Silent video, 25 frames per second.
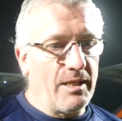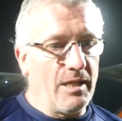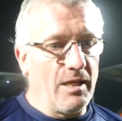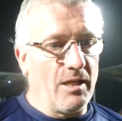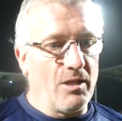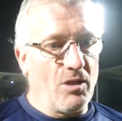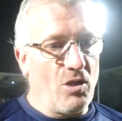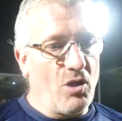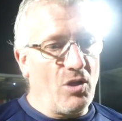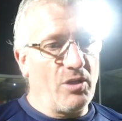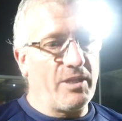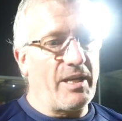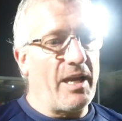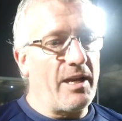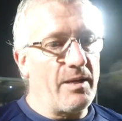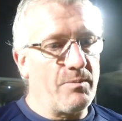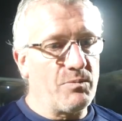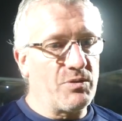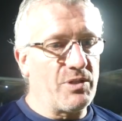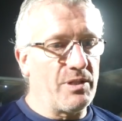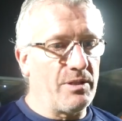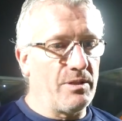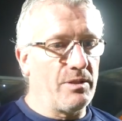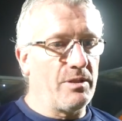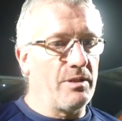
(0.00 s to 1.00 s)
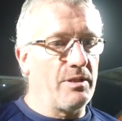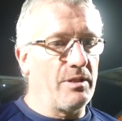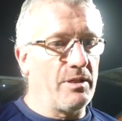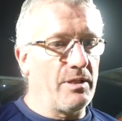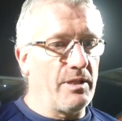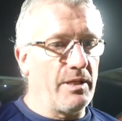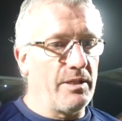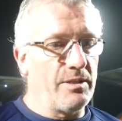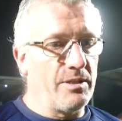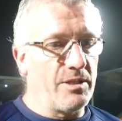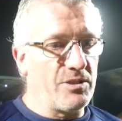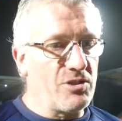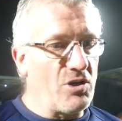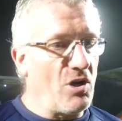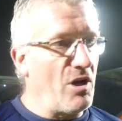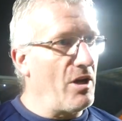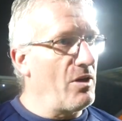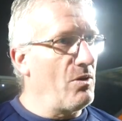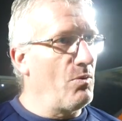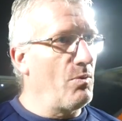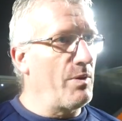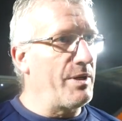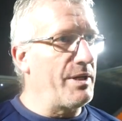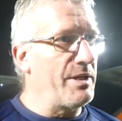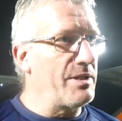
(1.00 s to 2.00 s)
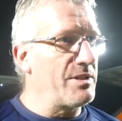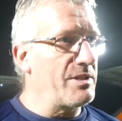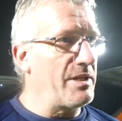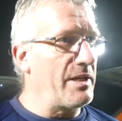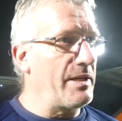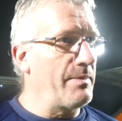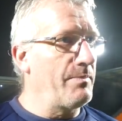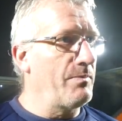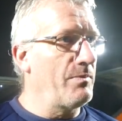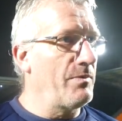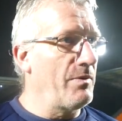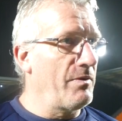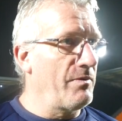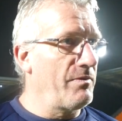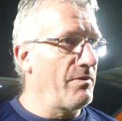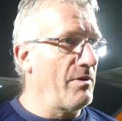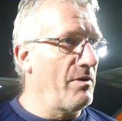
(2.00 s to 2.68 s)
a lot of games in the title winning team